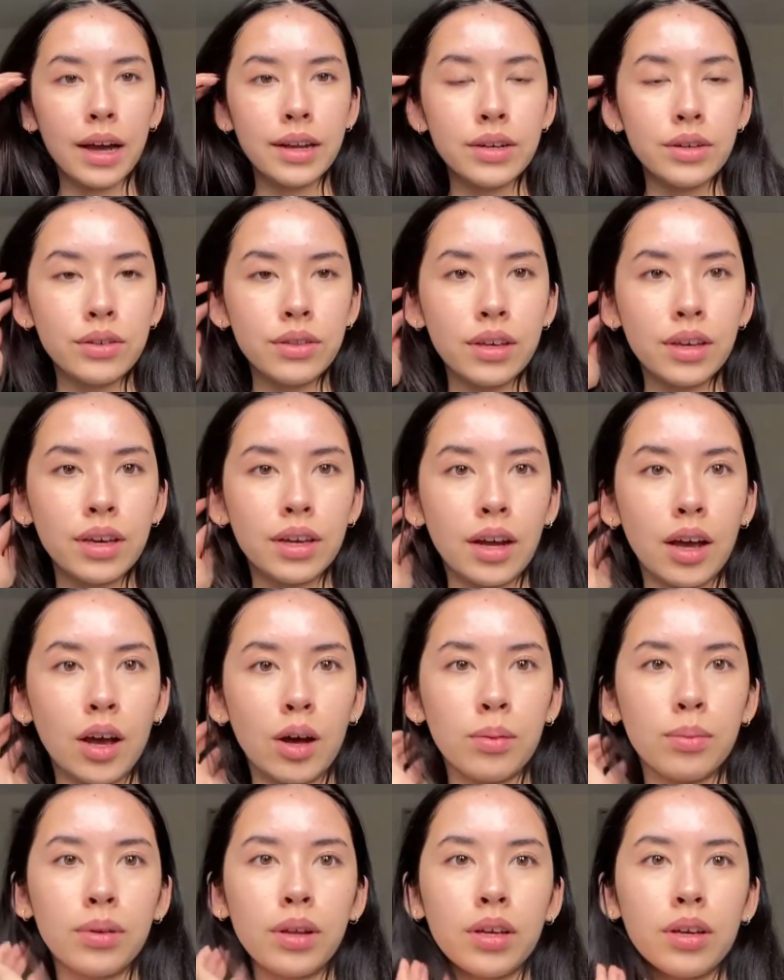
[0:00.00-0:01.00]
I do think it
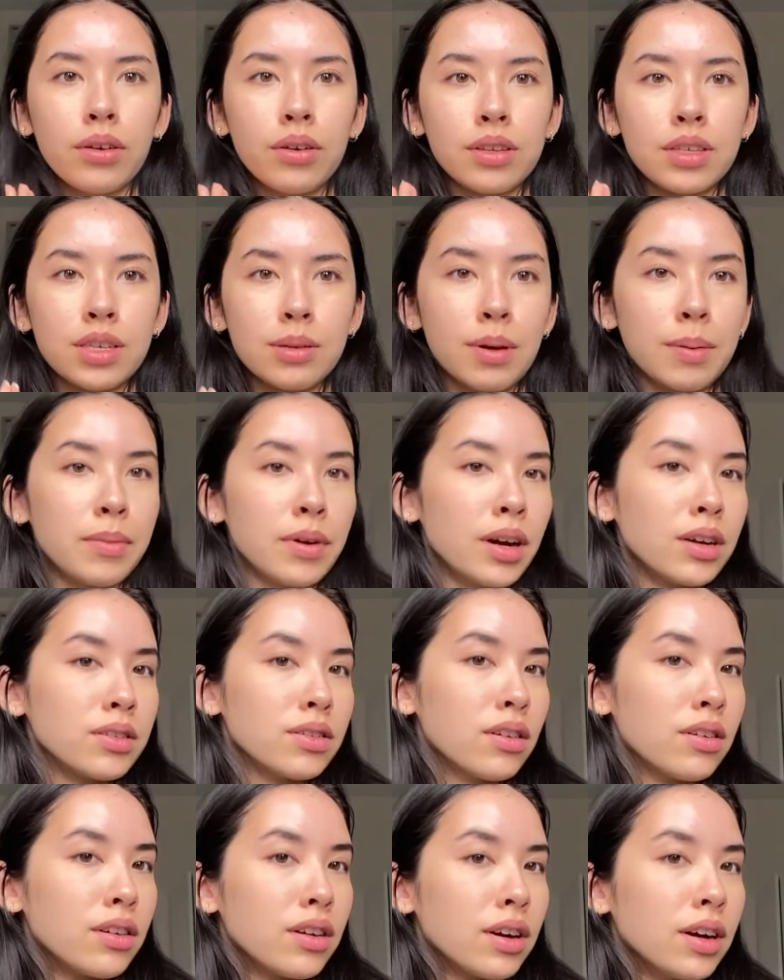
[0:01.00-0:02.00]
helped. Like you can see my
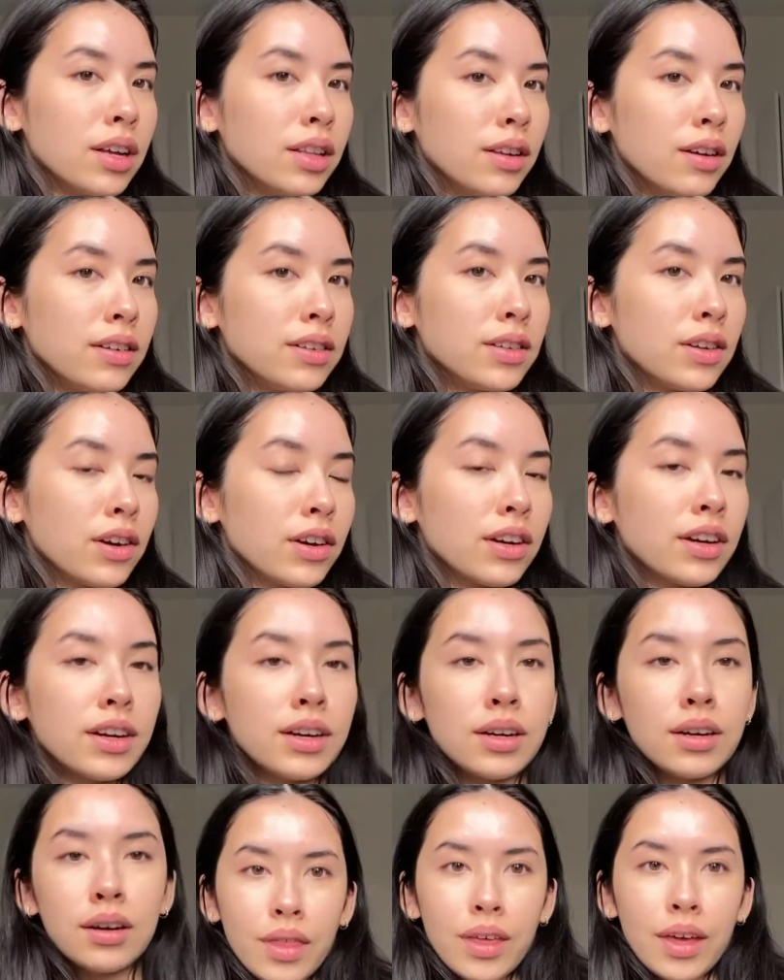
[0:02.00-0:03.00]
brows are a lot
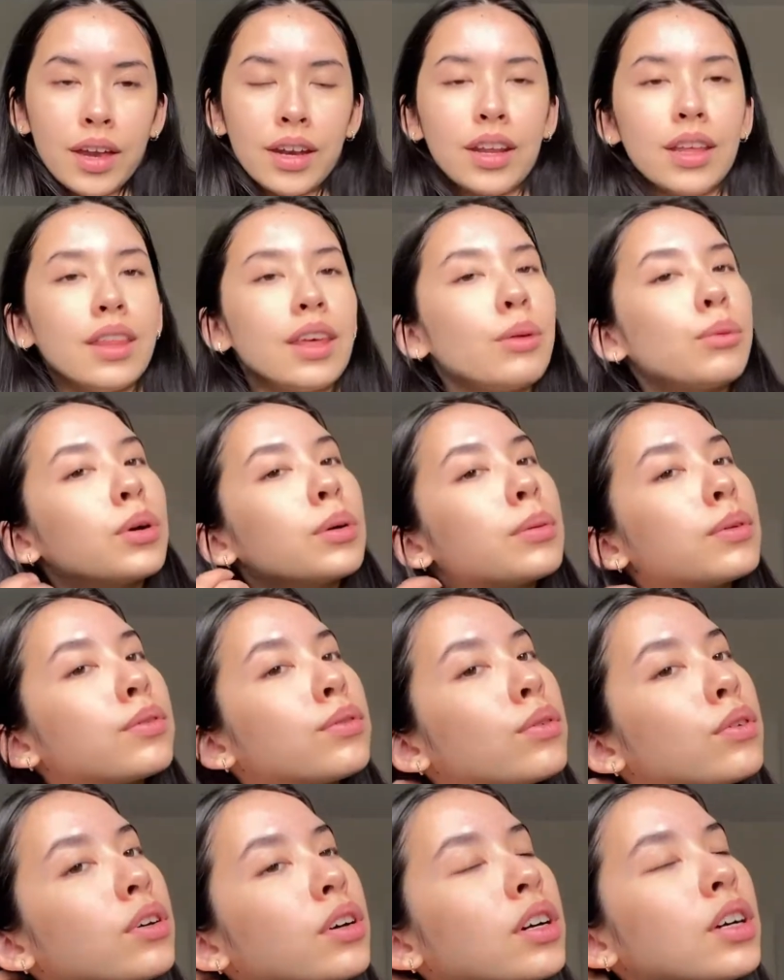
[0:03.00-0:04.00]
darker than they were
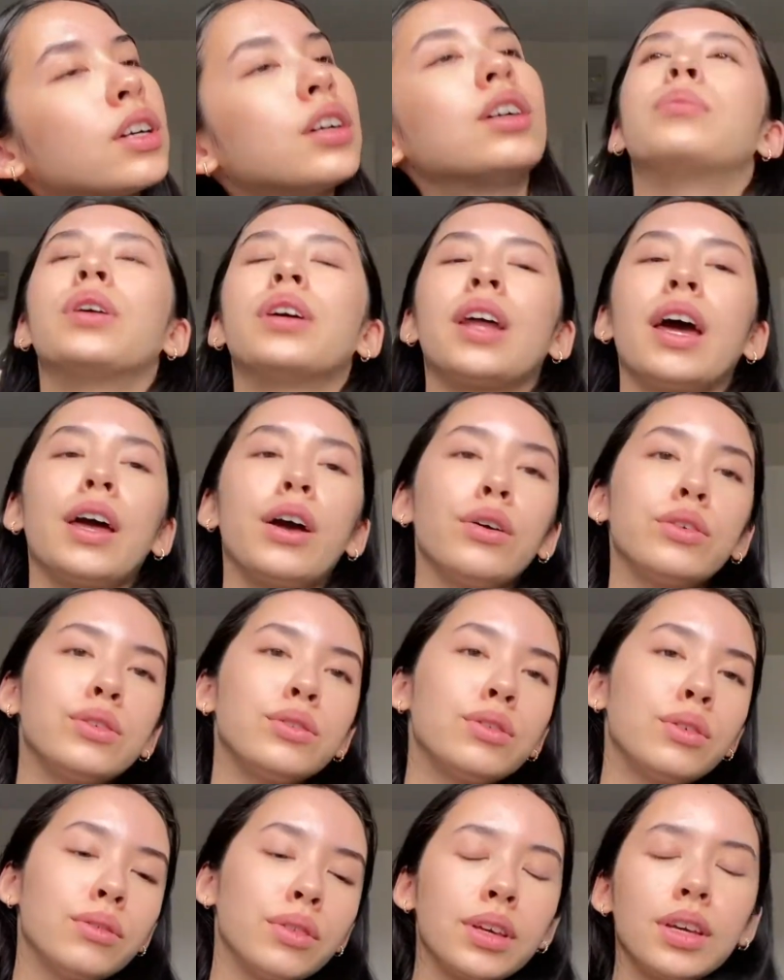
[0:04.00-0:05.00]
before, but I
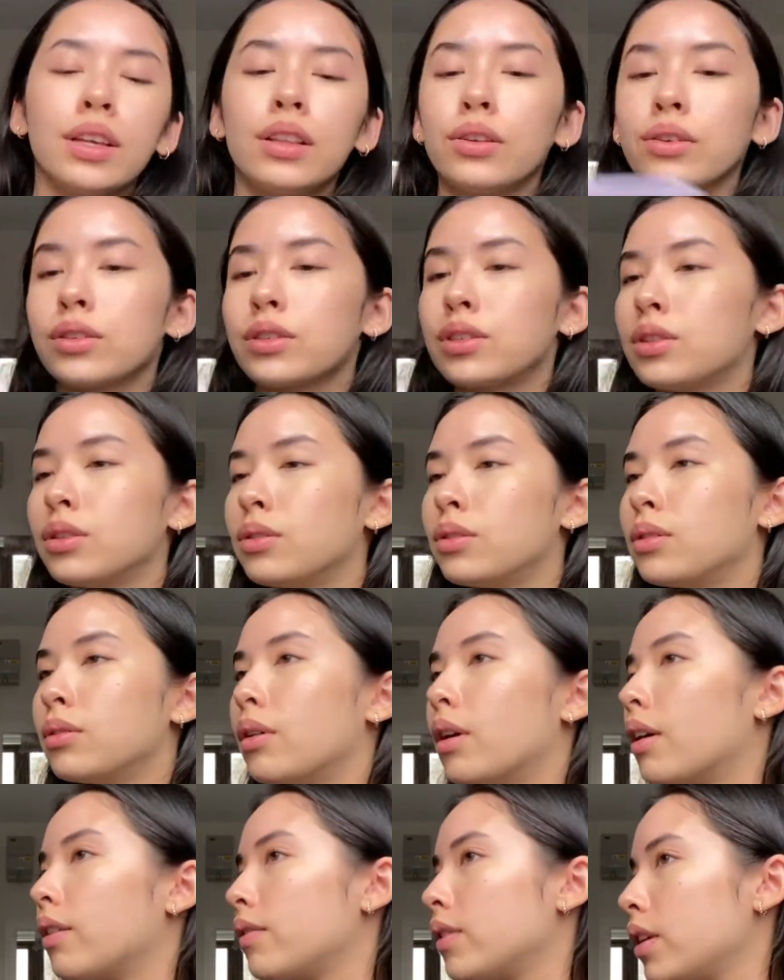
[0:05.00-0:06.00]
also don't think it looks too
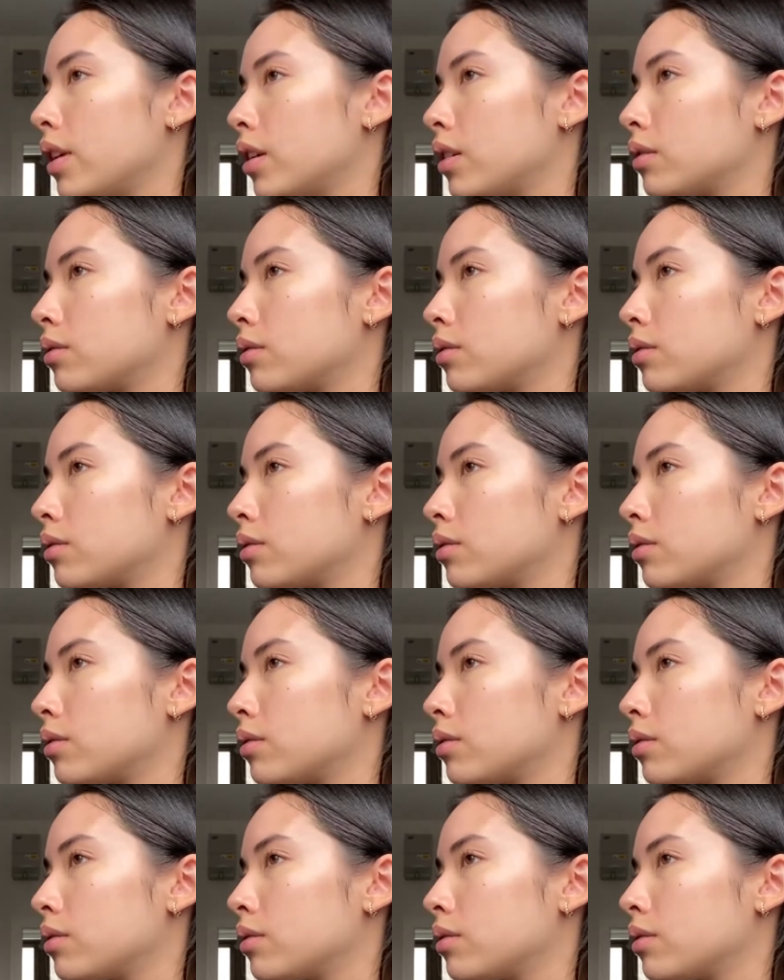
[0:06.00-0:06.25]
heavy.